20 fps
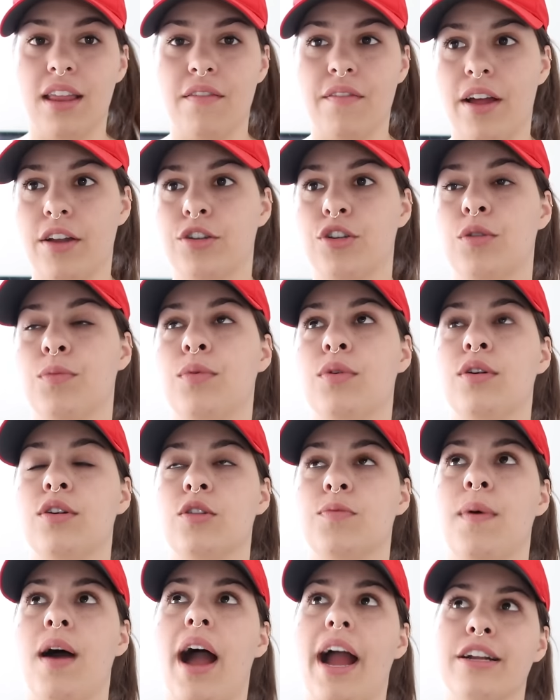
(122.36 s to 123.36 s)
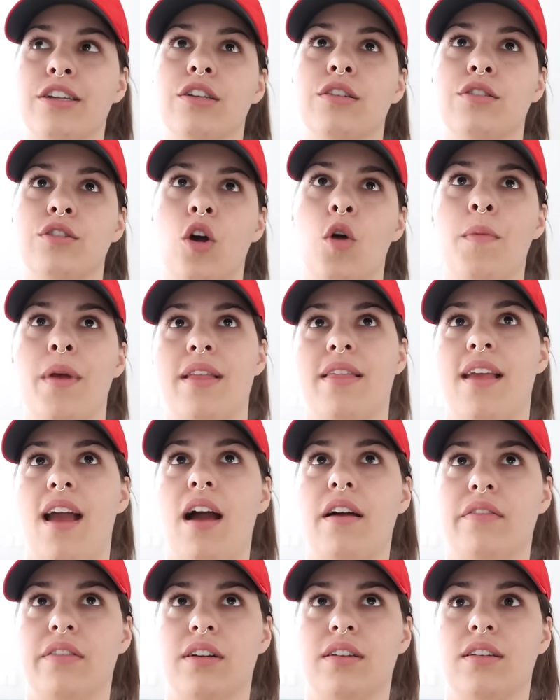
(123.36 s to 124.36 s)
eating vegetables, but I just don't make the
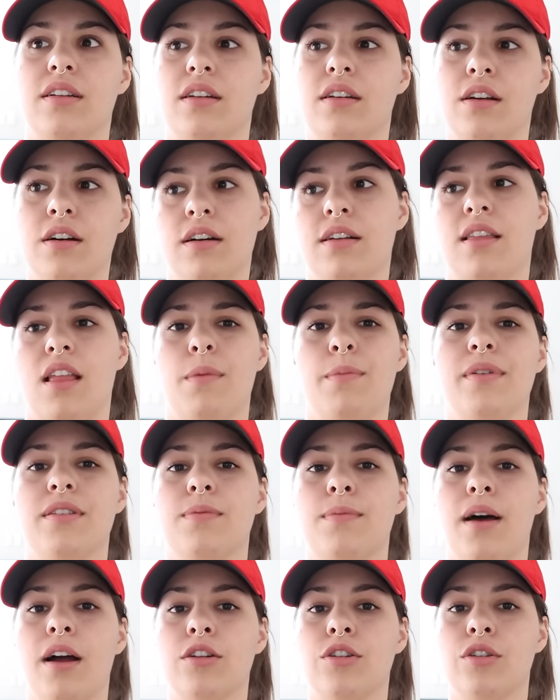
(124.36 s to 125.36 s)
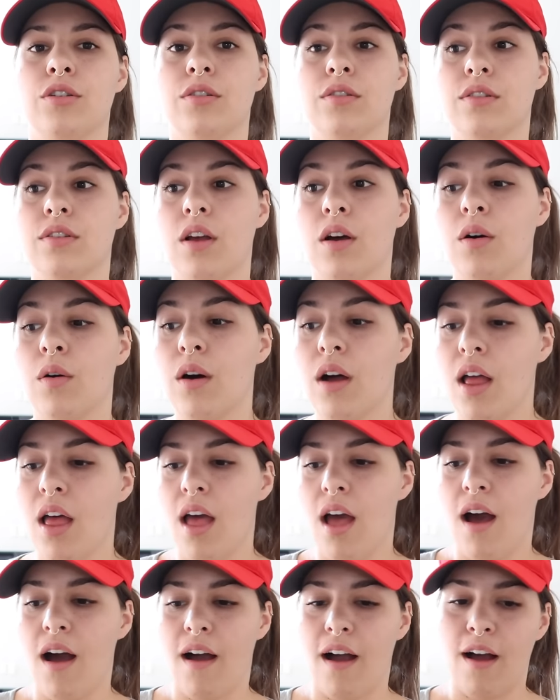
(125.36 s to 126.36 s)
effort to cook them as much. So
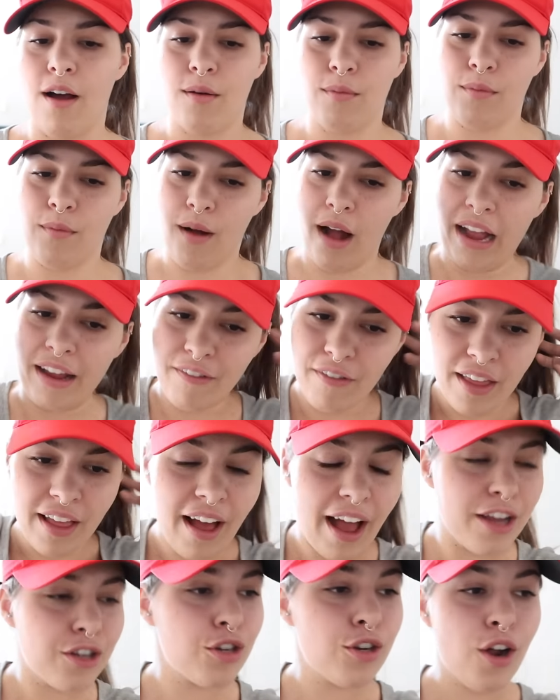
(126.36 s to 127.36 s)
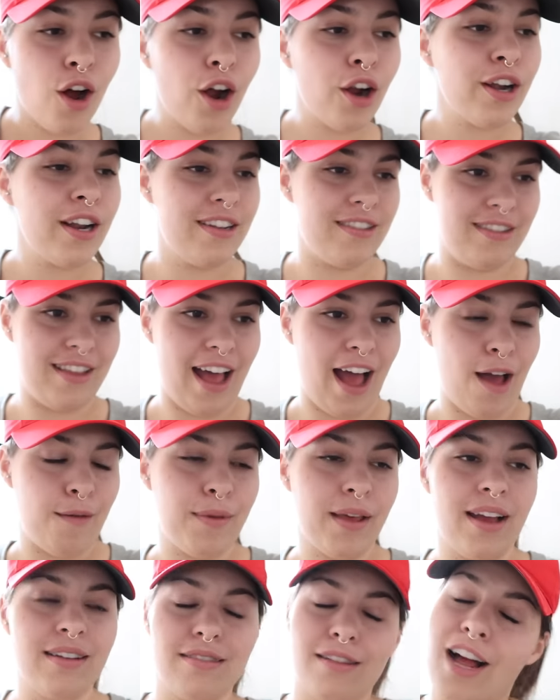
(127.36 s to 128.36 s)
I think I should harness
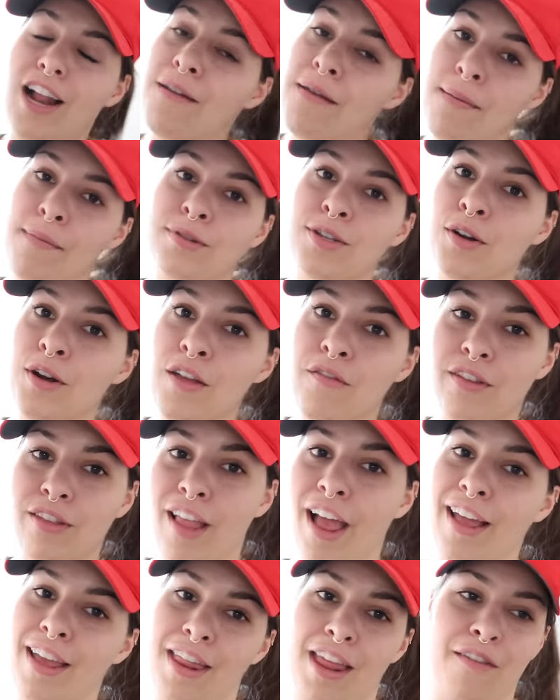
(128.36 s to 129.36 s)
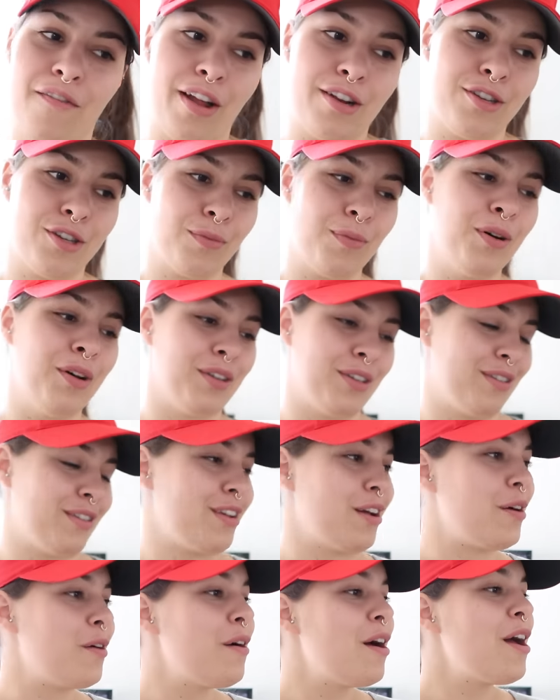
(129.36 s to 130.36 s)
that because a lot of people don't even like eating
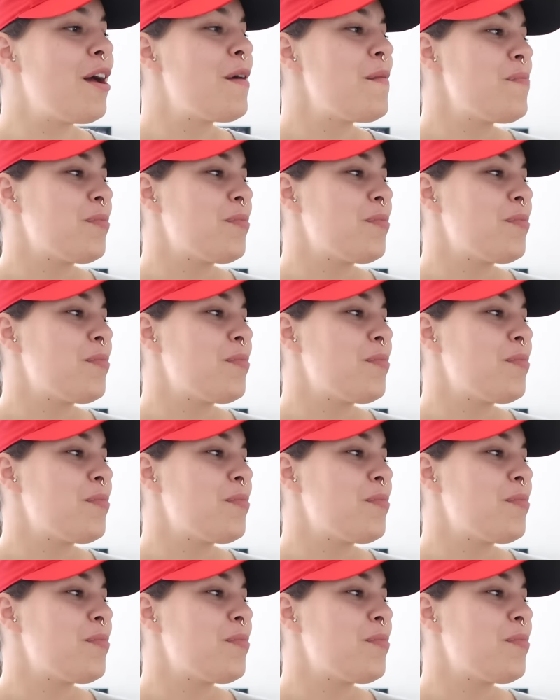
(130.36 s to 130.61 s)
vegetables. So